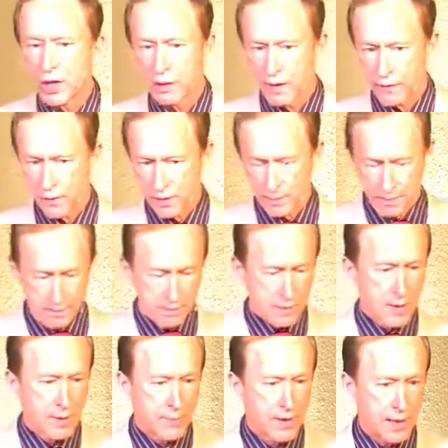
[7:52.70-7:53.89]
for the
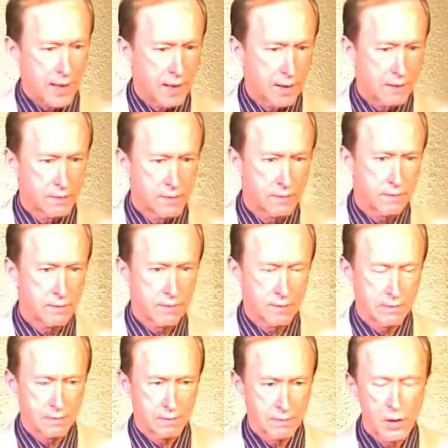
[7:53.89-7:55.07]
cupcake?
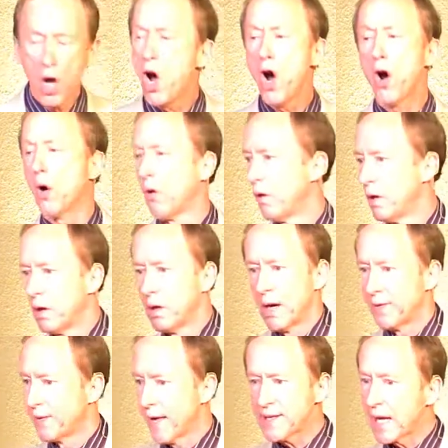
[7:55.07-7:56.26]
No,
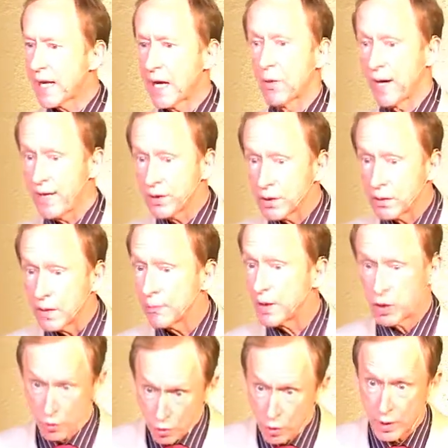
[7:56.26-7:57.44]
that's not how I do it, but you
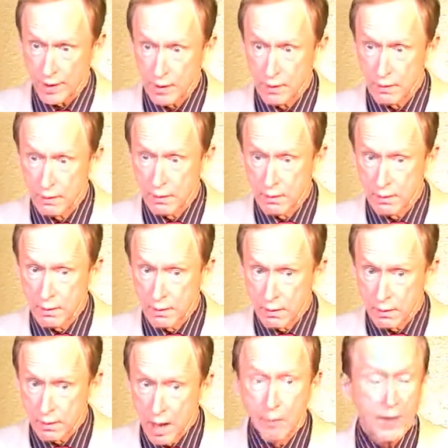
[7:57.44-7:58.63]
could.
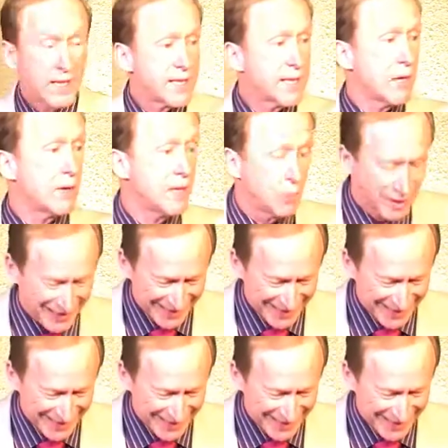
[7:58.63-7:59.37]
But it's there equally,